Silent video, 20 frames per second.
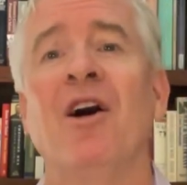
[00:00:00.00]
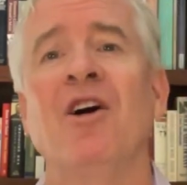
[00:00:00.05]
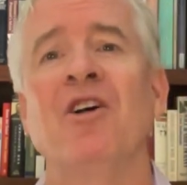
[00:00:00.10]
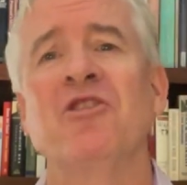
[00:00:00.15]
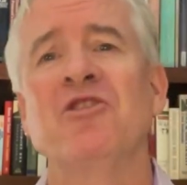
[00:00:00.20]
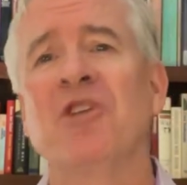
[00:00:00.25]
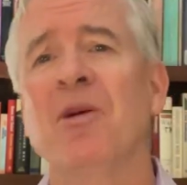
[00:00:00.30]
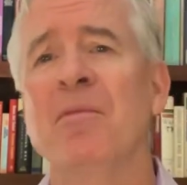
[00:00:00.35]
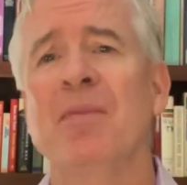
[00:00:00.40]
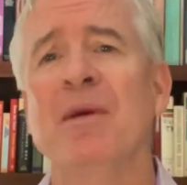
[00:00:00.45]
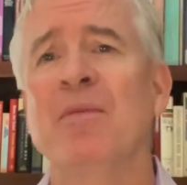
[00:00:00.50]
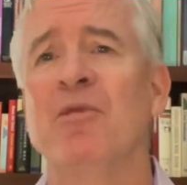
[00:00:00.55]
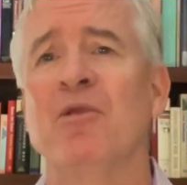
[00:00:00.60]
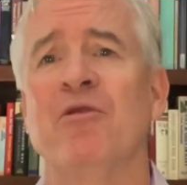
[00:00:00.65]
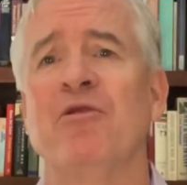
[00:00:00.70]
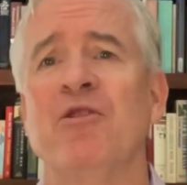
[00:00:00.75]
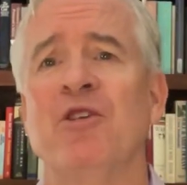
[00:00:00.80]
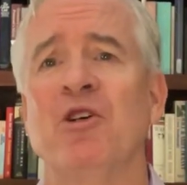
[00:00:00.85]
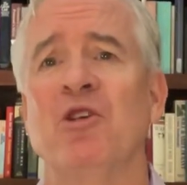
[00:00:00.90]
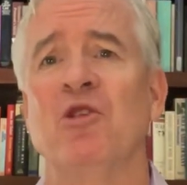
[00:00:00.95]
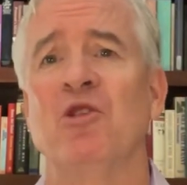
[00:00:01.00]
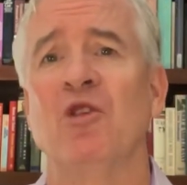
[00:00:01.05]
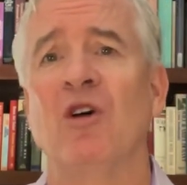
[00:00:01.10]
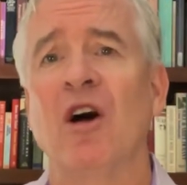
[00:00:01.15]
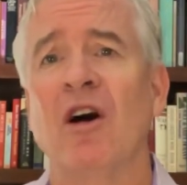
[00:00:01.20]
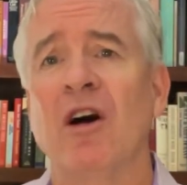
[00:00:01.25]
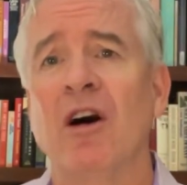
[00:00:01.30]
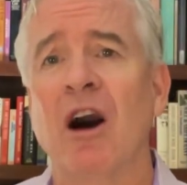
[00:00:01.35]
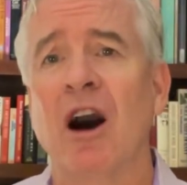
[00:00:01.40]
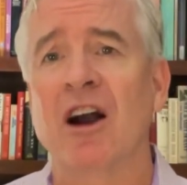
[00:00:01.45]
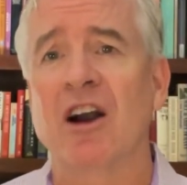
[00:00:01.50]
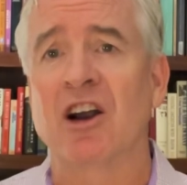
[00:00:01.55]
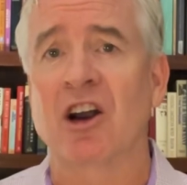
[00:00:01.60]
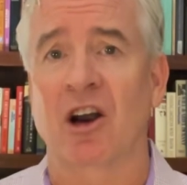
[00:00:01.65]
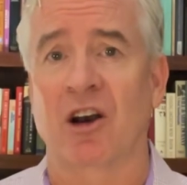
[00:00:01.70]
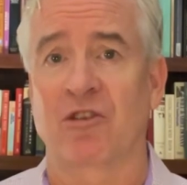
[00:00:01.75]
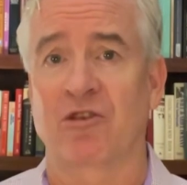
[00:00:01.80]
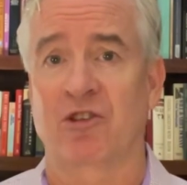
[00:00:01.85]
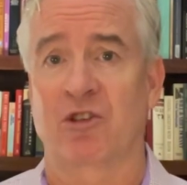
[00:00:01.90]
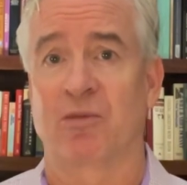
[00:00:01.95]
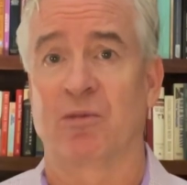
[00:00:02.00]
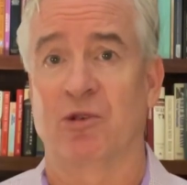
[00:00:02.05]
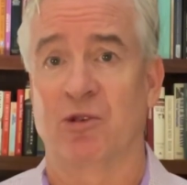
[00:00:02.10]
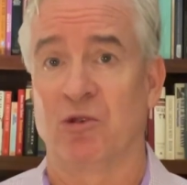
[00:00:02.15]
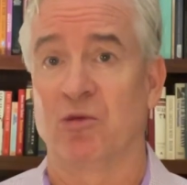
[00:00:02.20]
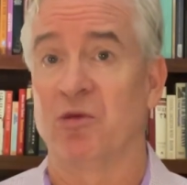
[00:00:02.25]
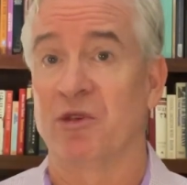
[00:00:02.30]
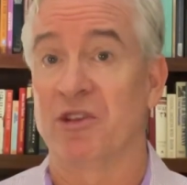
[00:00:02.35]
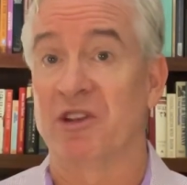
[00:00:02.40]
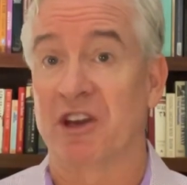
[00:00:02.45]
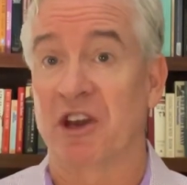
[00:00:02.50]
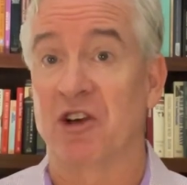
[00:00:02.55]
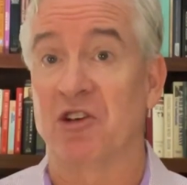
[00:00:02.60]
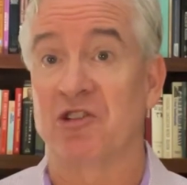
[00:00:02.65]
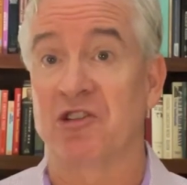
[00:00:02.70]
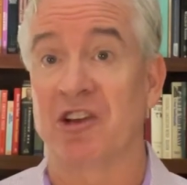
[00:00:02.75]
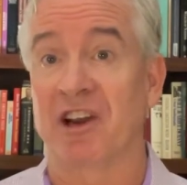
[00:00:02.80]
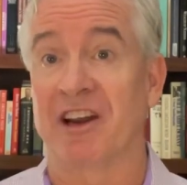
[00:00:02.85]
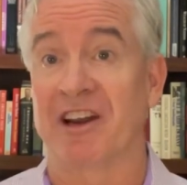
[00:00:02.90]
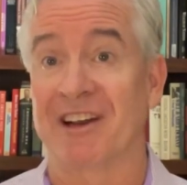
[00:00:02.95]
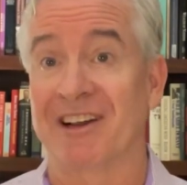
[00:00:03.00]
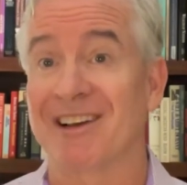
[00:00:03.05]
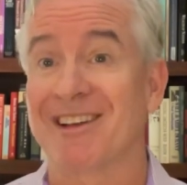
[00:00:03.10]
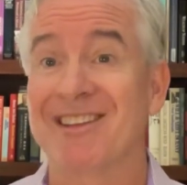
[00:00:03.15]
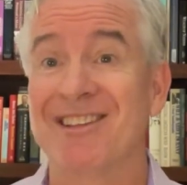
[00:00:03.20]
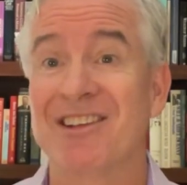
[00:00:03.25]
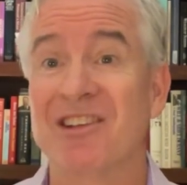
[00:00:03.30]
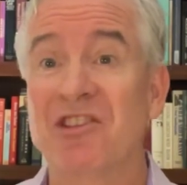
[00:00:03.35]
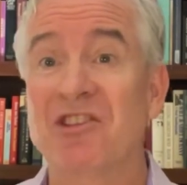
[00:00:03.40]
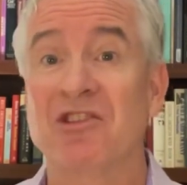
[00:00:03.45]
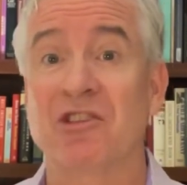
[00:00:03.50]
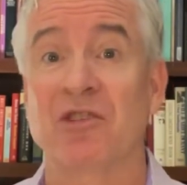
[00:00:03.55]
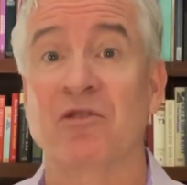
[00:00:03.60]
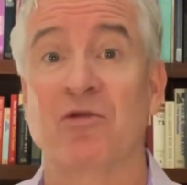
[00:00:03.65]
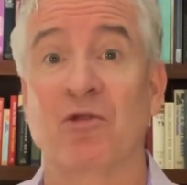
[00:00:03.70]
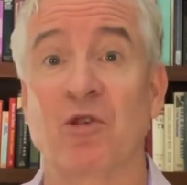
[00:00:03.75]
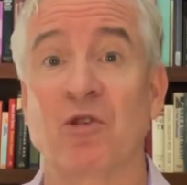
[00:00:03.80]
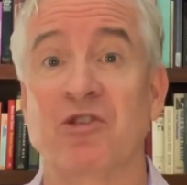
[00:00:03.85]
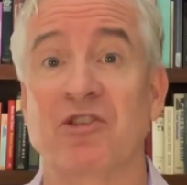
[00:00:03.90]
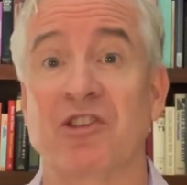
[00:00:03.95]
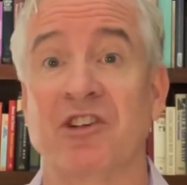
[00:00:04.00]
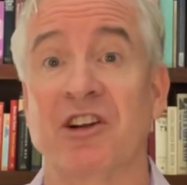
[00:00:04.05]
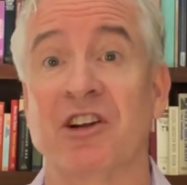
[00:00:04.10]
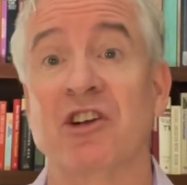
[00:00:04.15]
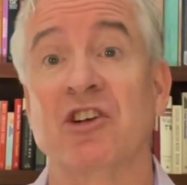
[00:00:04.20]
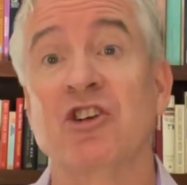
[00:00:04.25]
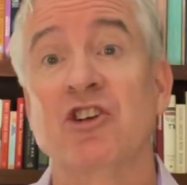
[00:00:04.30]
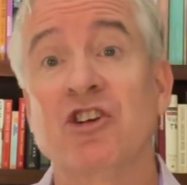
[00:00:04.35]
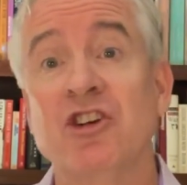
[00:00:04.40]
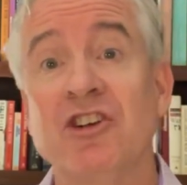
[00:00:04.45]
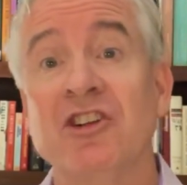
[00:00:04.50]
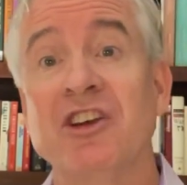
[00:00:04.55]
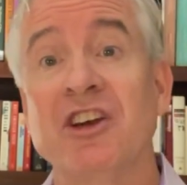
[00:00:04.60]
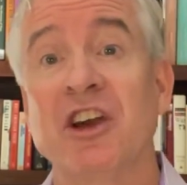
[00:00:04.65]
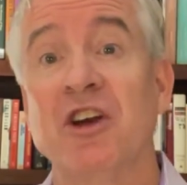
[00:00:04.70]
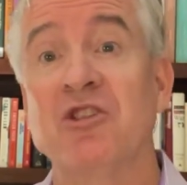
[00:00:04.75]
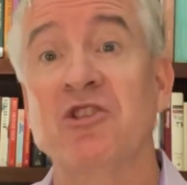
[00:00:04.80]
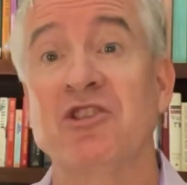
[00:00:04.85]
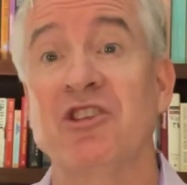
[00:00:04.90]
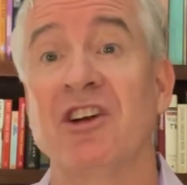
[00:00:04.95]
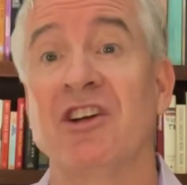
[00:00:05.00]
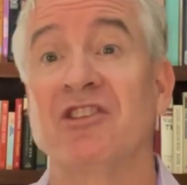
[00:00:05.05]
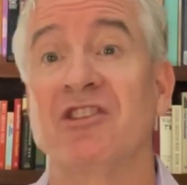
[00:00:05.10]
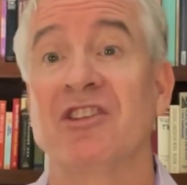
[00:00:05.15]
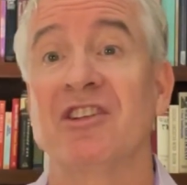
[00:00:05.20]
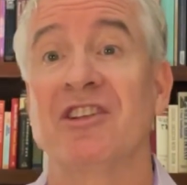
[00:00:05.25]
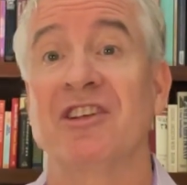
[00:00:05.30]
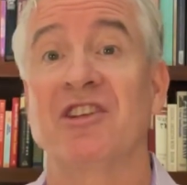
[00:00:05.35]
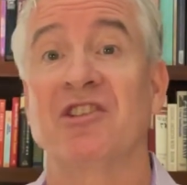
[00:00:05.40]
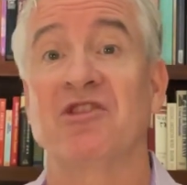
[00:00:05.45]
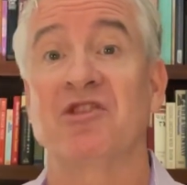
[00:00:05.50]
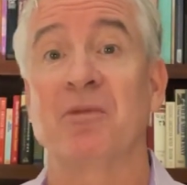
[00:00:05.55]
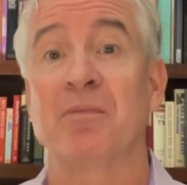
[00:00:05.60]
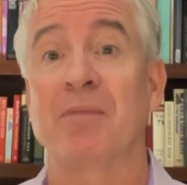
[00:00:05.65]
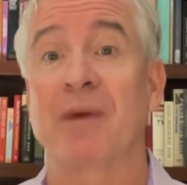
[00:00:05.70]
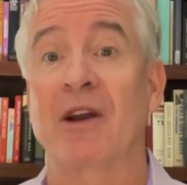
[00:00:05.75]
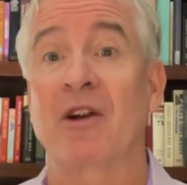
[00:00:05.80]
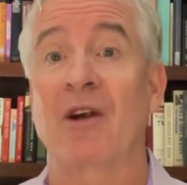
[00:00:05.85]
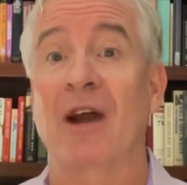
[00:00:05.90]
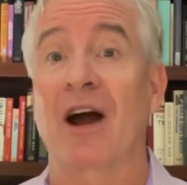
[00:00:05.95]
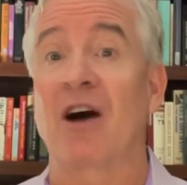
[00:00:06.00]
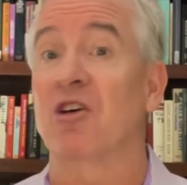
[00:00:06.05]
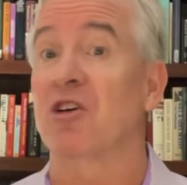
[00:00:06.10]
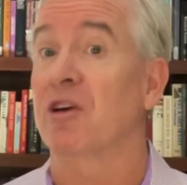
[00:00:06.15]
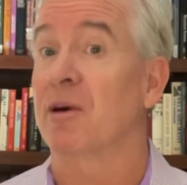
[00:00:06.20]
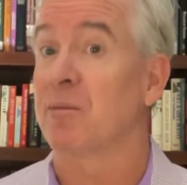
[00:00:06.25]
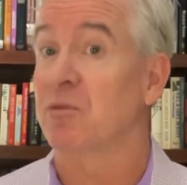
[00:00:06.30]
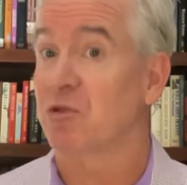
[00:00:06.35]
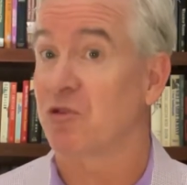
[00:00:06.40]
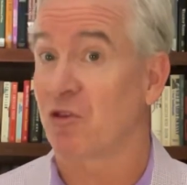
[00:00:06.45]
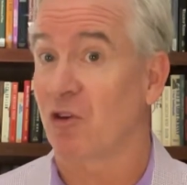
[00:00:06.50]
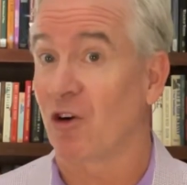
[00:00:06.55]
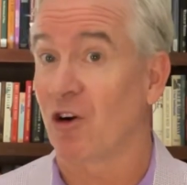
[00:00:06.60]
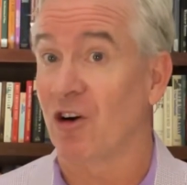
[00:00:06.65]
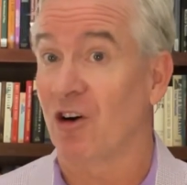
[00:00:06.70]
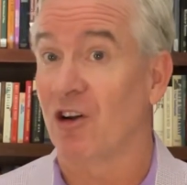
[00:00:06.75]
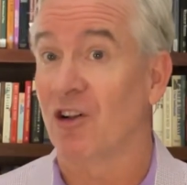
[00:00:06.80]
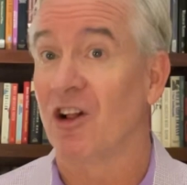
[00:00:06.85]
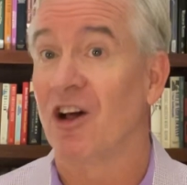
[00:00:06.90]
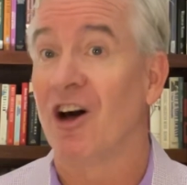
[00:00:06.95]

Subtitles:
Some people feel uncomfortable with negotiating. This is unfortunate. Good negotiation leads to better outcomes for all.